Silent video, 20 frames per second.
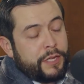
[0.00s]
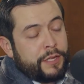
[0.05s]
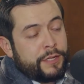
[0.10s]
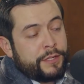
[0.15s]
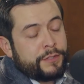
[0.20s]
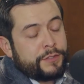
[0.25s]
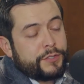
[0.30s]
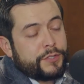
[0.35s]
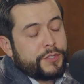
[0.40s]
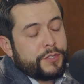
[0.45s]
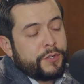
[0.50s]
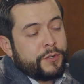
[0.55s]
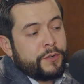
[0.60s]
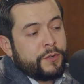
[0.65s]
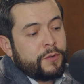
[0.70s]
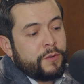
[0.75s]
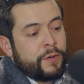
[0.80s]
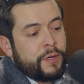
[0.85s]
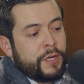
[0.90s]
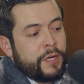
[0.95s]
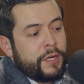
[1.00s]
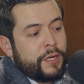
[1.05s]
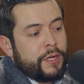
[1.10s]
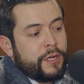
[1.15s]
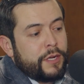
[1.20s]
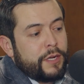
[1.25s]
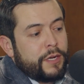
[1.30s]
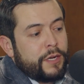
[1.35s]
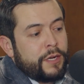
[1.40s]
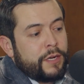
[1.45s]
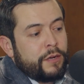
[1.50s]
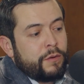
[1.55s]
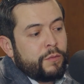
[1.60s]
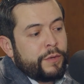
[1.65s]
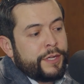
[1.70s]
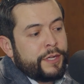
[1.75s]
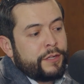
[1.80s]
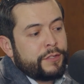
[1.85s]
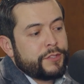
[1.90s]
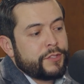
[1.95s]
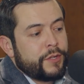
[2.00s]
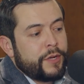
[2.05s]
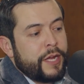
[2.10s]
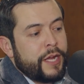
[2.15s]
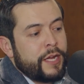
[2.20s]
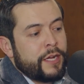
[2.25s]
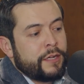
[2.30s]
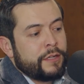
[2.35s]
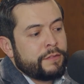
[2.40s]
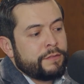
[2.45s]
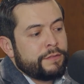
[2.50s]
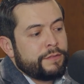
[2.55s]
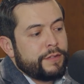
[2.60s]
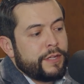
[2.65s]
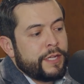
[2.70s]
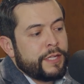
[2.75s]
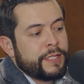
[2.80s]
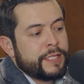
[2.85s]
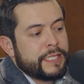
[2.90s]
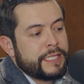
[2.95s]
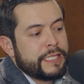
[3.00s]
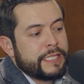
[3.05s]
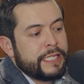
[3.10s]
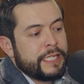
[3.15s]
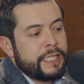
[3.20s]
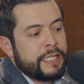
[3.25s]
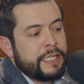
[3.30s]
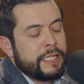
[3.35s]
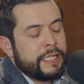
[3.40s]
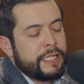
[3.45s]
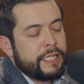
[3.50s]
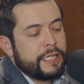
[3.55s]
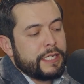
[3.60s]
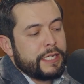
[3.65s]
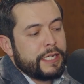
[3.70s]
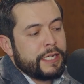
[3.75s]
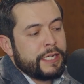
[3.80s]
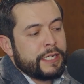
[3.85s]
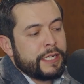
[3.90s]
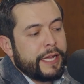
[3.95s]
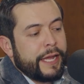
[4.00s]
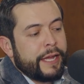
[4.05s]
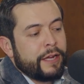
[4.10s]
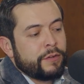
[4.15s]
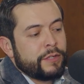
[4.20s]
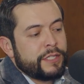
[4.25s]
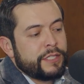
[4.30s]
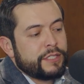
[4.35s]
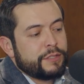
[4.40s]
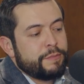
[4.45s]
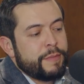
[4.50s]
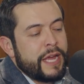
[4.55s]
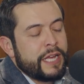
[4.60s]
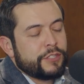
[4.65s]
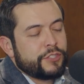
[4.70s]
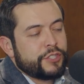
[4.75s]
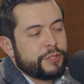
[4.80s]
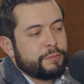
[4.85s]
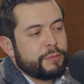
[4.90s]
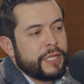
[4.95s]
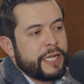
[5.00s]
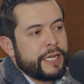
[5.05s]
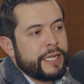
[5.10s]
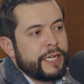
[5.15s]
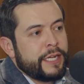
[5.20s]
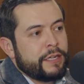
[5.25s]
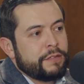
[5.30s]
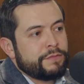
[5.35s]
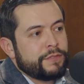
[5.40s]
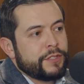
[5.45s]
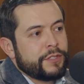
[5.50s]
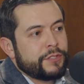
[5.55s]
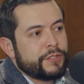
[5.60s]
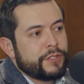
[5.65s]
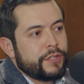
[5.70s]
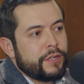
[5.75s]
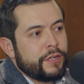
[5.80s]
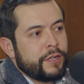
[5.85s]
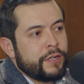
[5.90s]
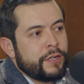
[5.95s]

And so we also have in the city and county's master planning efforts,